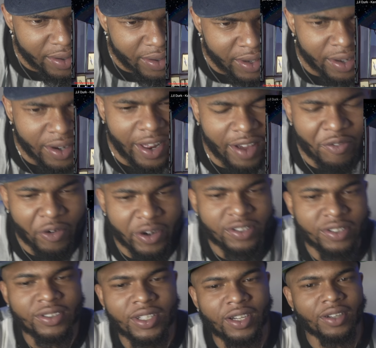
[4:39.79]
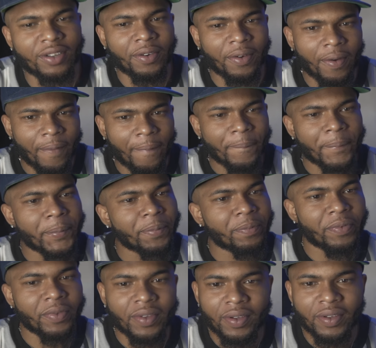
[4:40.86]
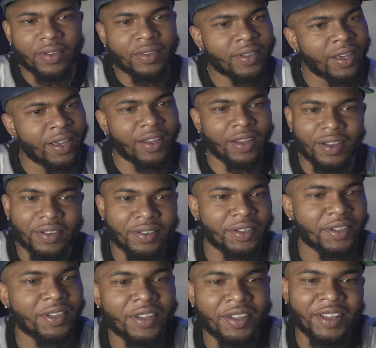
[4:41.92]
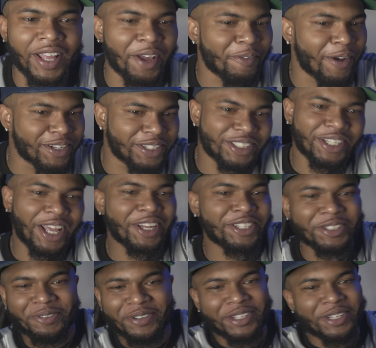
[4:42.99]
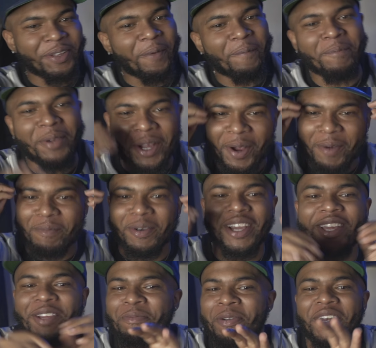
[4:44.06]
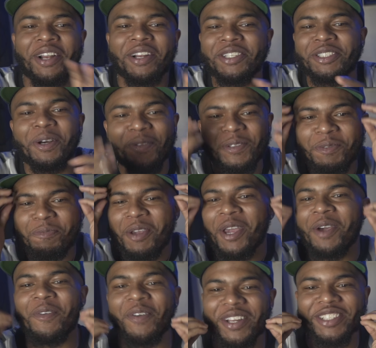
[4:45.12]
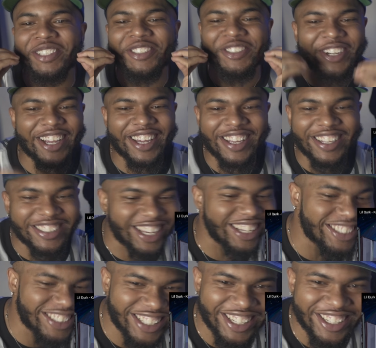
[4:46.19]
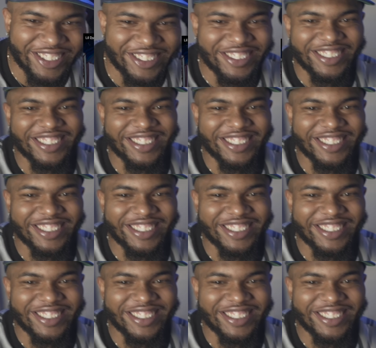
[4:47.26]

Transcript: It look like 42 Dugg. Kanye crazy. Yeah late registration with a little beard, but he put it in his own spin with his dreads. I see you.